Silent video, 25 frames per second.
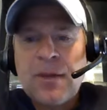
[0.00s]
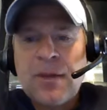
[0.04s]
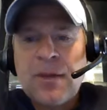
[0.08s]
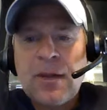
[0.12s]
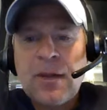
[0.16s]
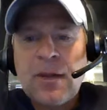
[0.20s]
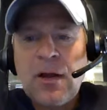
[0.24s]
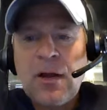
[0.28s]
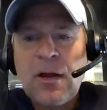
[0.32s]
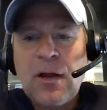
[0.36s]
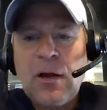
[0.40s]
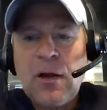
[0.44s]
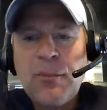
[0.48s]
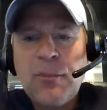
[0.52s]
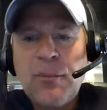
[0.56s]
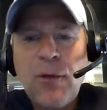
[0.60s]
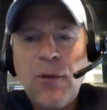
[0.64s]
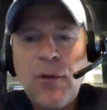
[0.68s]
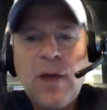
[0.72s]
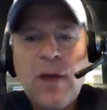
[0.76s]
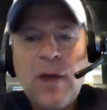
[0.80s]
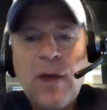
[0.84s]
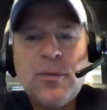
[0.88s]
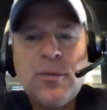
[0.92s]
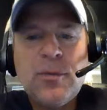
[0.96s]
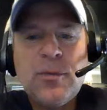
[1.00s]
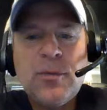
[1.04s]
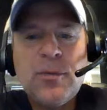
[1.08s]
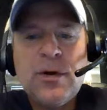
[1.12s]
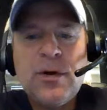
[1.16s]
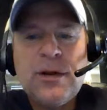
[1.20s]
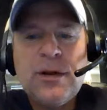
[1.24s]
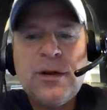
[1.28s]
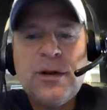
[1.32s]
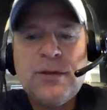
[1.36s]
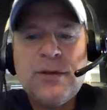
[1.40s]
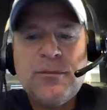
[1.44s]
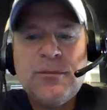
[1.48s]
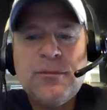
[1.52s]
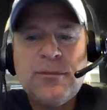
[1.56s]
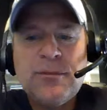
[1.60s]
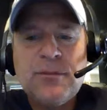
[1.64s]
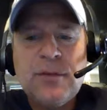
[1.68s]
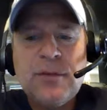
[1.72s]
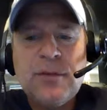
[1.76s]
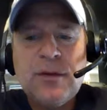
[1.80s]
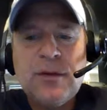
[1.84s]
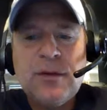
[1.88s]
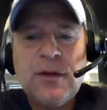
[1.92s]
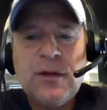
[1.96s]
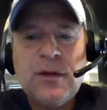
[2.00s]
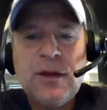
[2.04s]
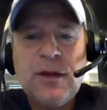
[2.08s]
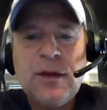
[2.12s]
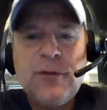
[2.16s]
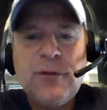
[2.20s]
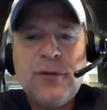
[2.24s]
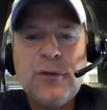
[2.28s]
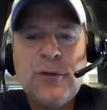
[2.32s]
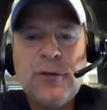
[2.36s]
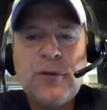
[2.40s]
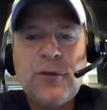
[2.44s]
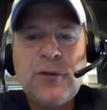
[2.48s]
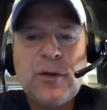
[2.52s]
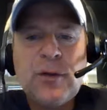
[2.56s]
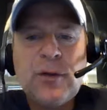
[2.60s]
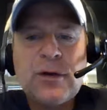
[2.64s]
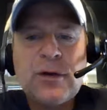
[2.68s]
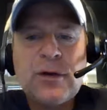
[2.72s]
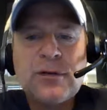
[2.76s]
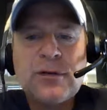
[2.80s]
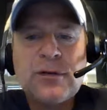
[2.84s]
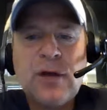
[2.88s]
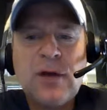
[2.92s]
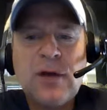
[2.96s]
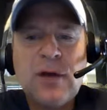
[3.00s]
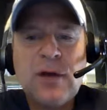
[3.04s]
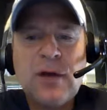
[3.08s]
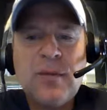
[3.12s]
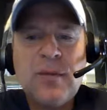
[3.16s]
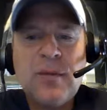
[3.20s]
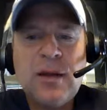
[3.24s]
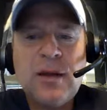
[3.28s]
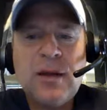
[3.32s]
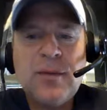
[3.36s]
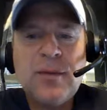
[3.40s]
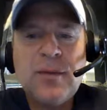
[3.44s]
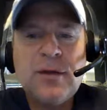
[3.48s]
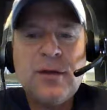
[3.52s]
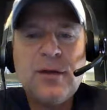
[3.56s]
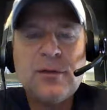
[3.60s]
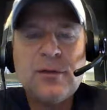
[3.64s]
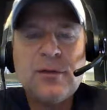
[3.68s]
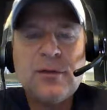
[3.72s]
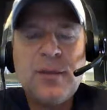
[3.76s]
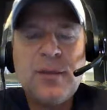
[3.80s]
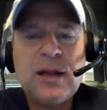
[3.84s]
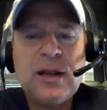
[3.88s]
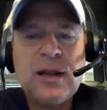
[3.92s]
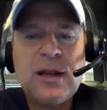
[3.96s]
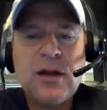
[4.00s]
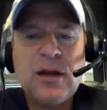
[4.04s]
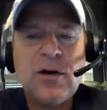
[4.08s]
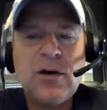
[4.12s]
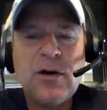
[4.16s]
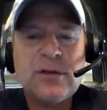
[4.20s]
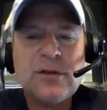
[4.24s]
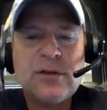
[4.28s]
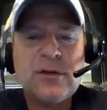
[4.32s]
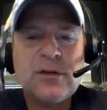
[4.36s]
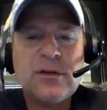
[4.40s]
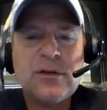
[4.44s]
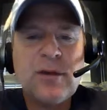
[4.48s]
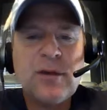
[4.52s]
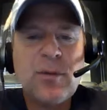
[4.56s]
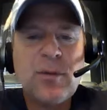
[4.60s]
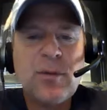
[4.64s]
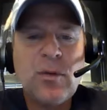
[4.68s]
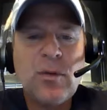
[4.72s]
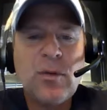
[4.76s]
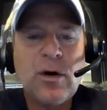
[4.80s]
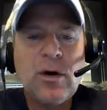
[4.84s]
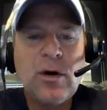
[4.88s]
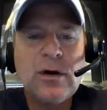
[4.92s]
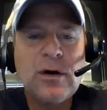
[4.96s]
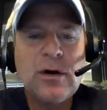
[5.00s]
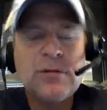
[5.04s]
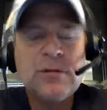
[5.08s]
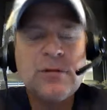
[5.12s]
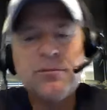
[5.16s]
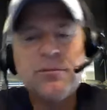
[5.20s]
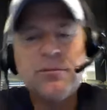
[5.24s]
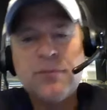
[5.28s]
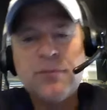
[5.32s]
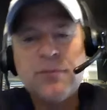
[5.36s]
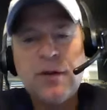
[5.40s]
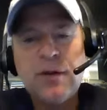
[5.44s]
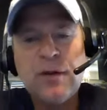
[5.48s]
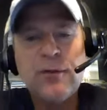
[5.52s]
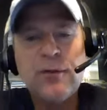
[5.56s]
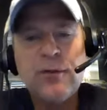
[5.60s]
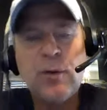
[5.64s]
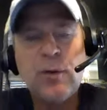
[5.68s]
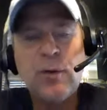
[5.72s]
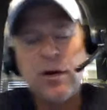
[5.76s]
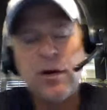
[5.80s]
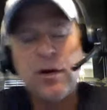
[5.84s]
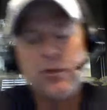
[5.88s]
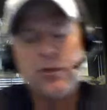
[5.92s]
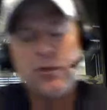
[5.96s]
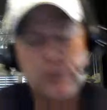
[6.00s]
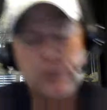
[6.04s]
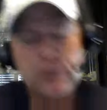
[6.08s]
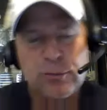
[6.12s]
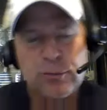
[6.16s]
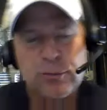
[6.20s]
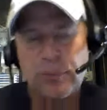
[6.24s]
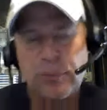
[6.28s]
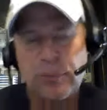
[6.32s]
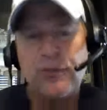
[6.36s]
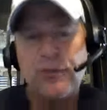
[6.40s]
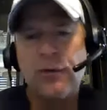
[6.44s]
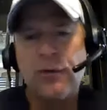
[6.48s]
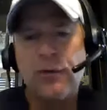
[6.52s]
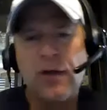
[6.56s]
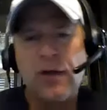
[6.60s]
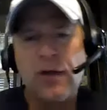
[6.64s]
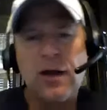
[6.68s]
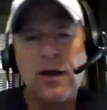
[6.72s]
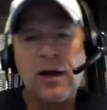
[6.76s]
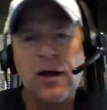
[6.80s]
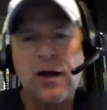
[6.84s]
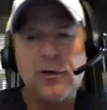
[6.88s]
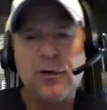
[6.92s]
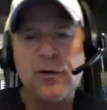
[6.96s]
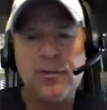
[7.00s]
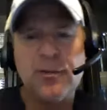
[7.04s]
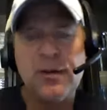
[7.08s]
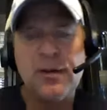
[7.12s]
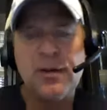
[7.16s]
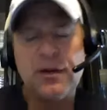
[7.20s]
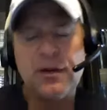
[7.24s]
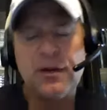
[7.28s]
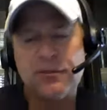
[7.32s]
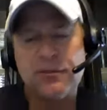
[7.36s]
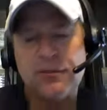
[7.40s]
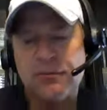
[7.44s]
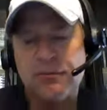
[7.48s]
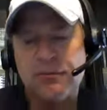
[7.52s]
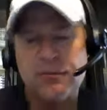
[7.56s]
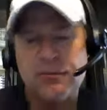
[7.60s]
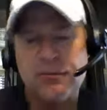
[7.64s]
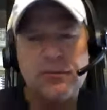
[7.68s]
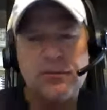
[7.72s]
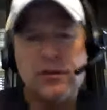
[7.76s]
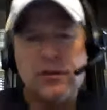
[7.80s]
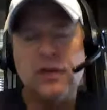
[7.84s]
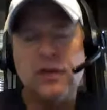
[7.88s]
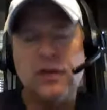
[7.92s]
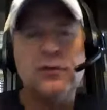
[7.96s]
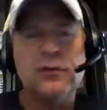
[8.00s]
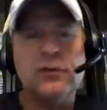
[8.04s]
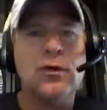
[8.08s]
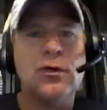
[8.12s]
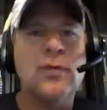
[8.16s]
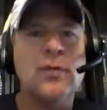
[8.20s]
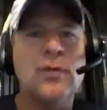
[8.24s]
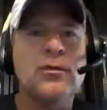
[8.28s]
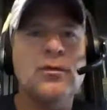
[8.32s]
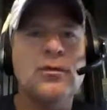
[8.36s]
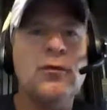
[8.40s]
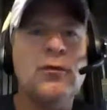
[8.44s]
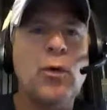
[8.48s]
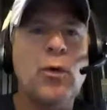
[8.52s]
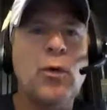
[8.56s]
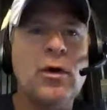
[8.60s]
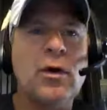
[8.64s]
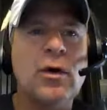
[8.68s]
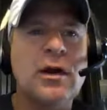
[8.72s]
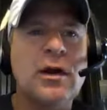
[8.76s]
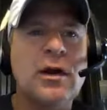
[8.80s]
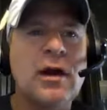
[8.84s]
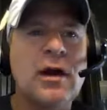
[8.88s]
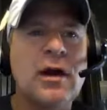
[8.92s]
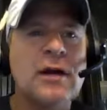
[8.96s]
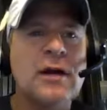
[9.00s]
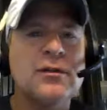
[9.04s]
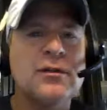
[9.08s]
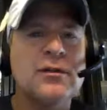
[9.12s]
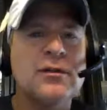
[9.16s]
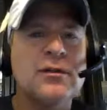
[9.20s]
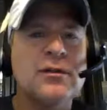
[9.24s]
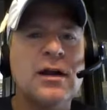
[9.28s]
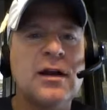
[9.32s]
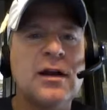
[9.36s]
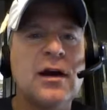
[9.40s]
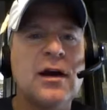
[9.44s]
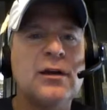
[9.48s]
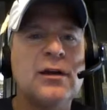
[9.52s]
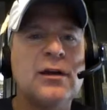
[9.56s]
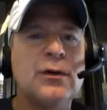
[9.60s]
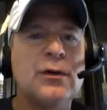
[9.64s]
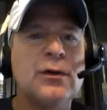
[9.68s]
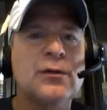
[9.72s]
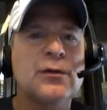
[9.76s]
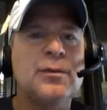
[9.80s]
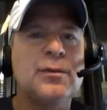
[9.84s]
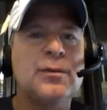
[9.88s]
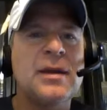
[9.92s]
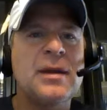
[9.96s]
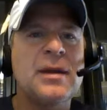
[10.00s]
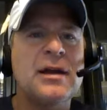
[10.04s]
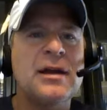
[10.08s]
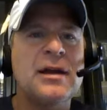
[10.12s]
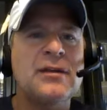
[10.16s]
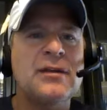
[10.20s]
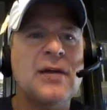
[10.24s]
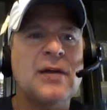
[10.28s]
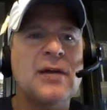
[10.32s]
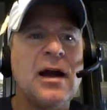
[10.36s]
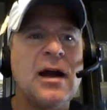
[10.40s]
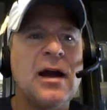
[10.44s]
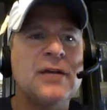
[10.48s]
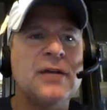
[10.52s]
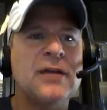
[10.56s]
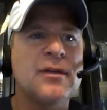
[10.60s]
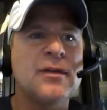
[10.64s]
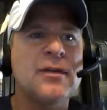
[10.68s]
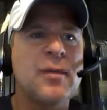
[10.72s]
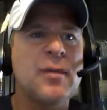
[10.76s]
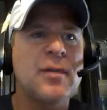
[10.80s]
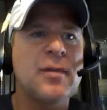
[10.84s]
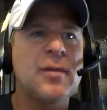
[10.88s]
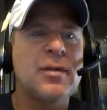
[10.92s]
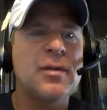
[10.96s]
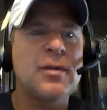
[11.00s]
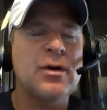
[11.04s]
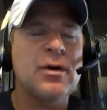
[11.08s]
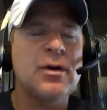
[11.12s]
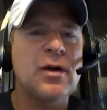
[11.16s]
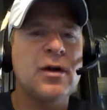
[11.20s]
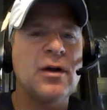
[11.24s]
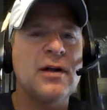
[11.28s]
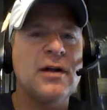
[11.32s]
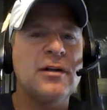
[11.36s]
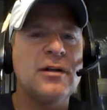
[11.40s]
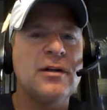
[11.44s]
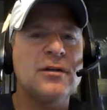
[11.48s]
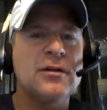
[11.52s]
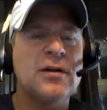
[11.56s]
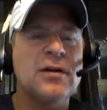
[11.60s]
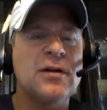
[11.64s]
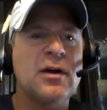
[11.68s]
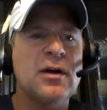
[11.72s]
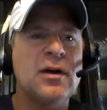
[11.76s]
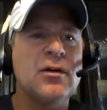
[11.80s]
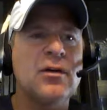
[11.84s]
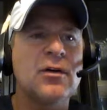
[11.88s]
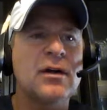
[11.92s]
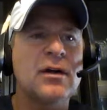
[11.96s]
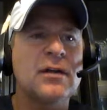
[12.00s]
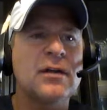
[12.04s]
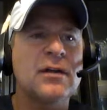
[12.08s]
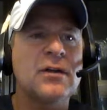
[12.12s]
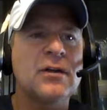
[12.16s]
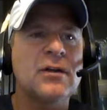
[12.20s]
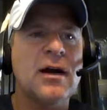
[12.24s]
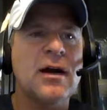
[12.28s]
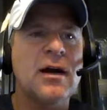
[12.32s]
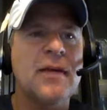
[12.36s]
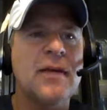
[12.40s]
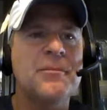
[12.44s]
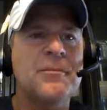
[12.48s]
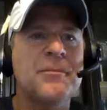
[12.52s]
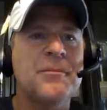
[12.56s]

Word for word: uh, probably if you focus on maybe speaking lesson number one, if you want to just review that a little bit in terms of organizing uh, your speaking task, that might be a good idea to take a look at that.